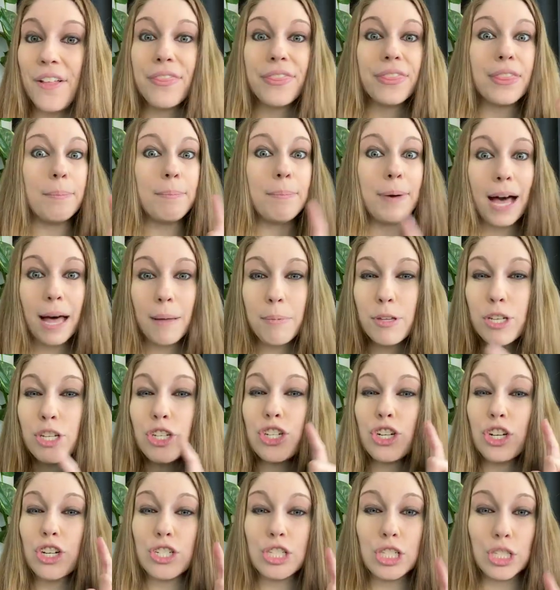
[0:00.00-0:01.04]
the
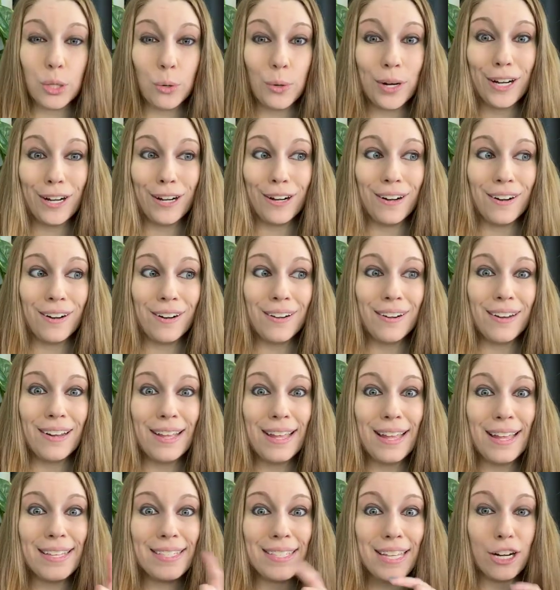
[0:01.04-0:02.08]
publisher's lawyer
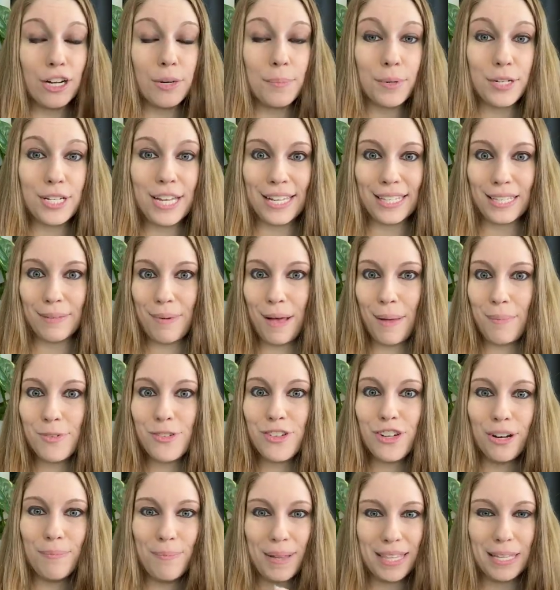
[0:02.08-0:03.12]
is there to protect the
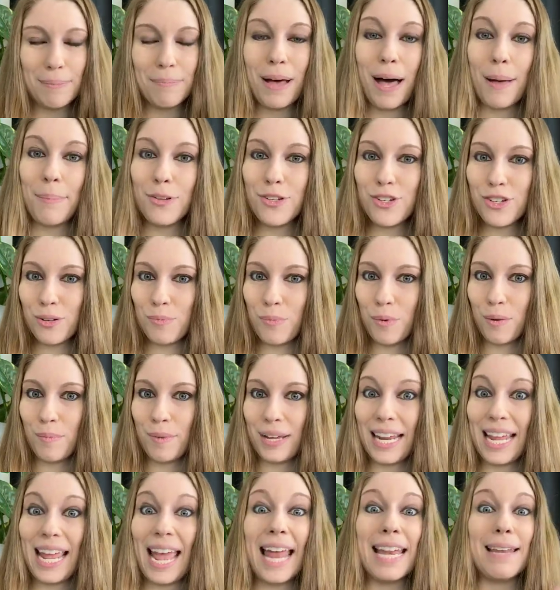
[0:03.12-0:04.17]
publisher and make the publisher more
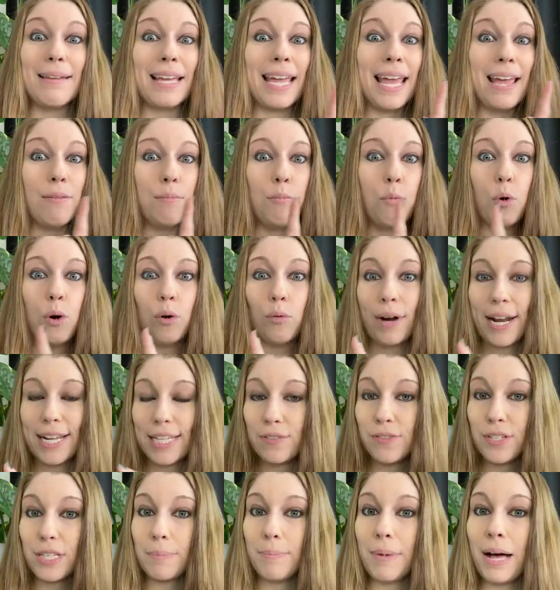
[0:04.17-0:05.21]
money and get more rights
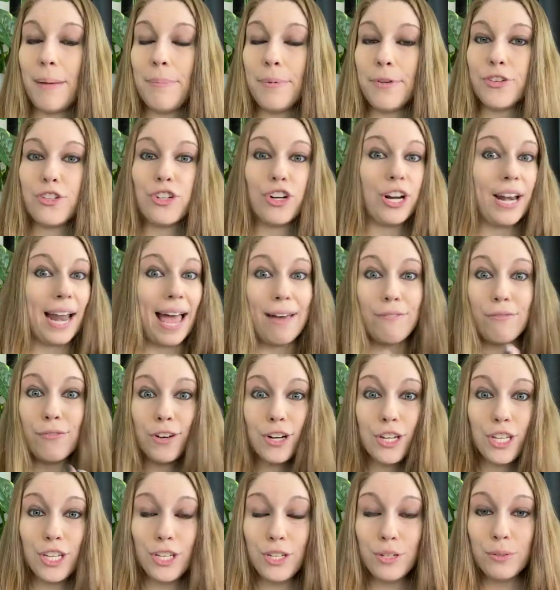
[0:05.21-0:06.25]
for the publisher, not for
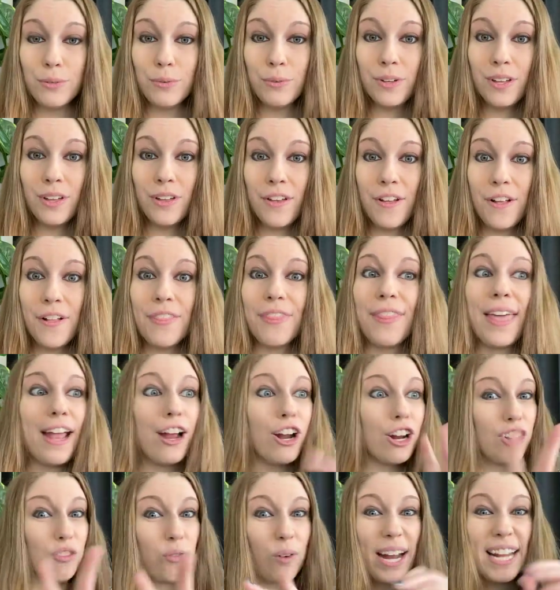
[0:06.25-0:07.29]
you. They
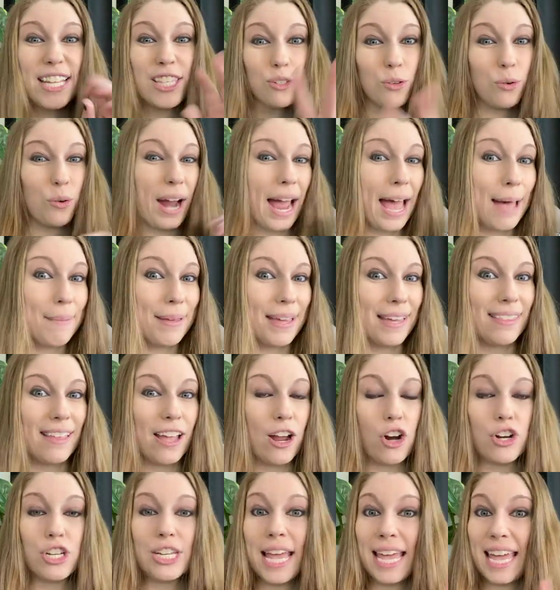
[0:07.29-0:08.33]
are rights grabbing. They
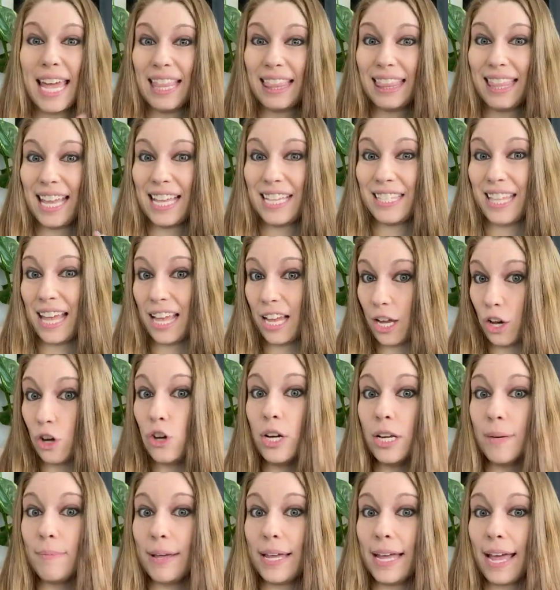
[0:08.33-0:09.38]
are taking things that
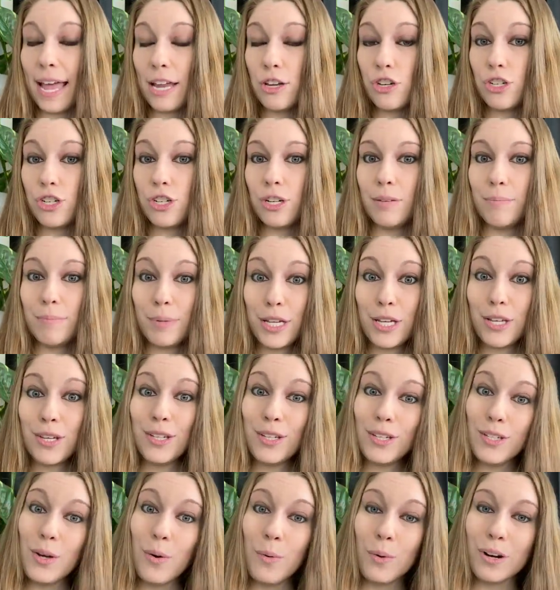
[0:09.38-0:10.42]
could be and should be
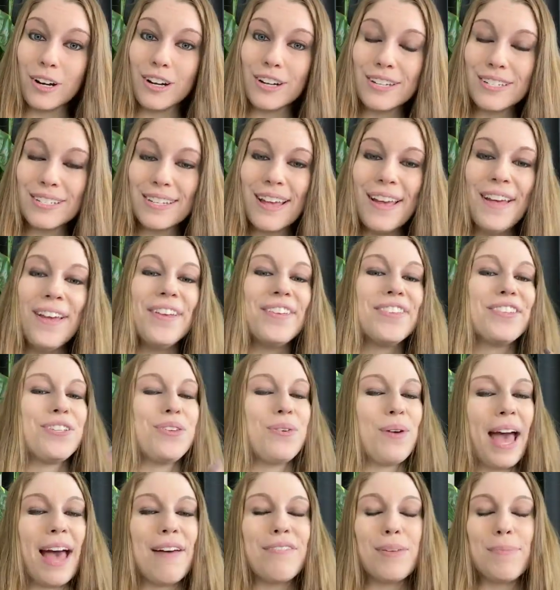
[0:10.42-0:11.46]
yours. So
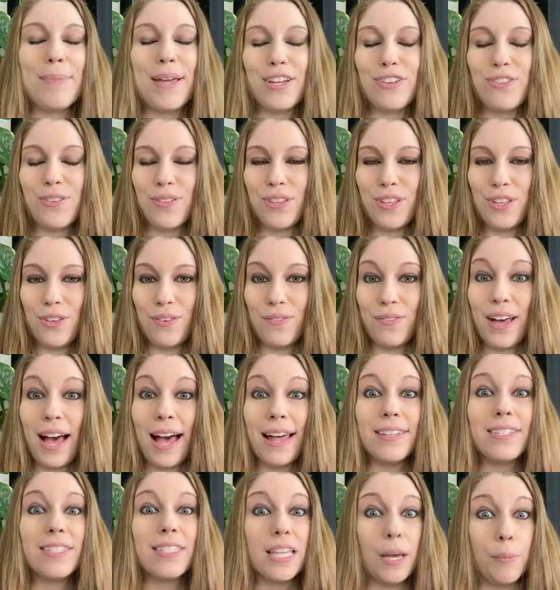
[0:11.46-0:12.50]
you have to make sure that you've
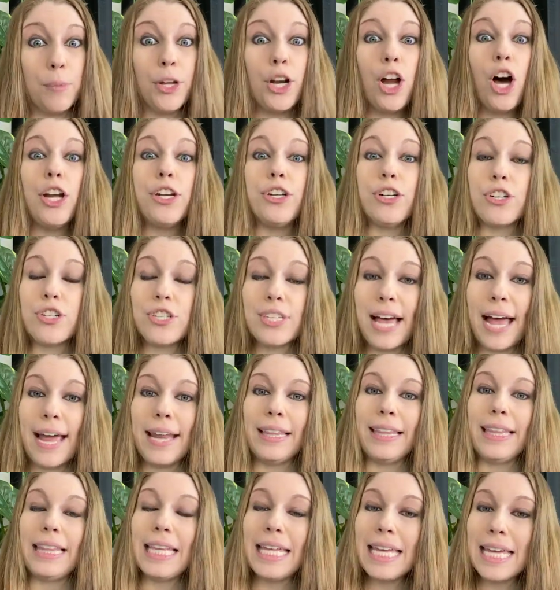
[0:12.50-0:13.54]
got someone on your
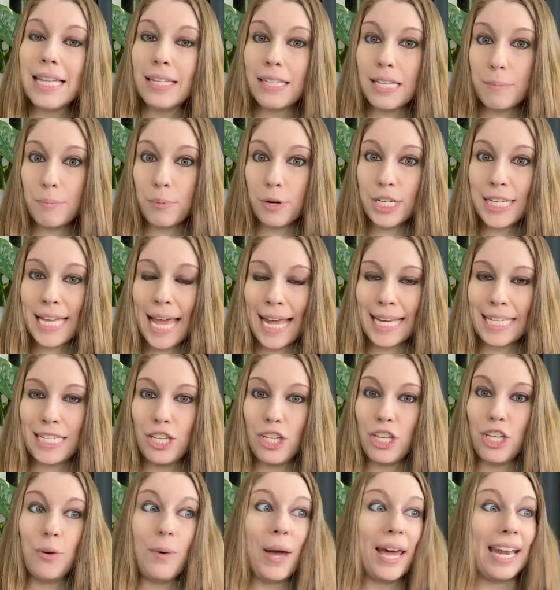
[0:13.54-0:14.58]
side legally
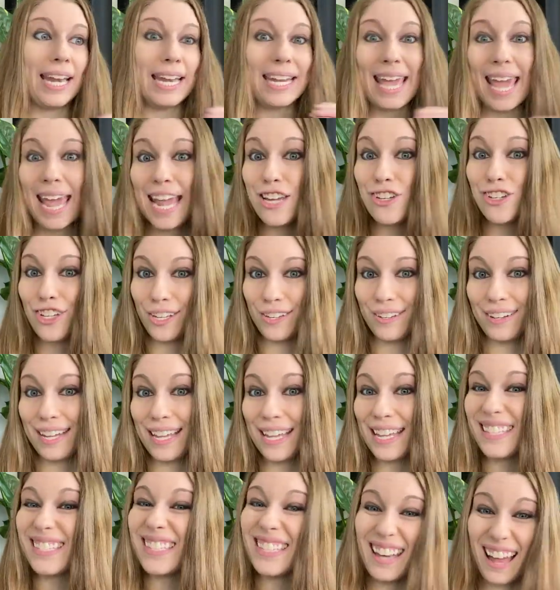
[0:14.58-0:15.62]
protecting you, and an agent
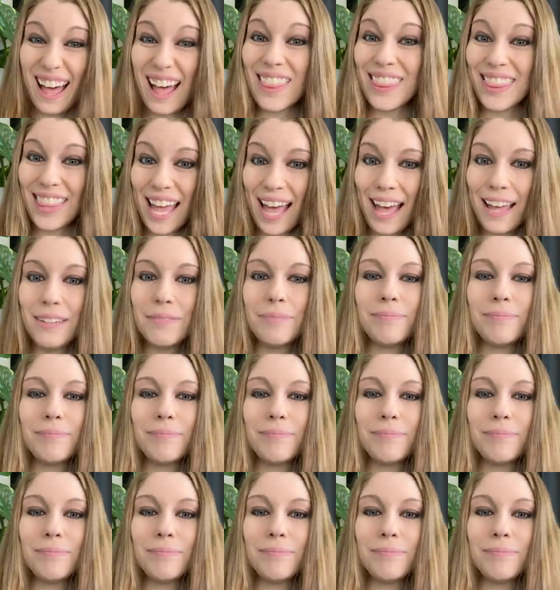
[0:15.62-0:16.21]
is not that.